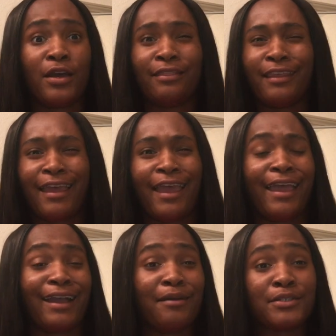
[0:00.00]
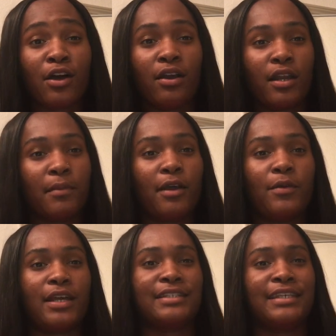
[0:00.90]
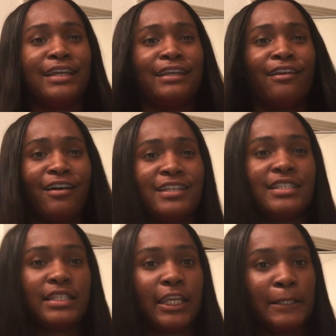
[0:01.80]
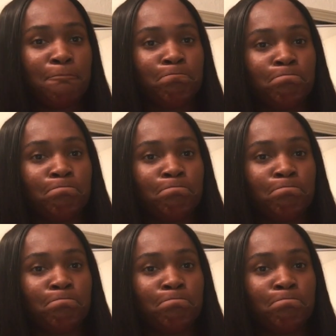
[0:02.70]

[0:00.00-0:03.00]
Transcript: what the heck I'm talking about when I say a Yoni steam,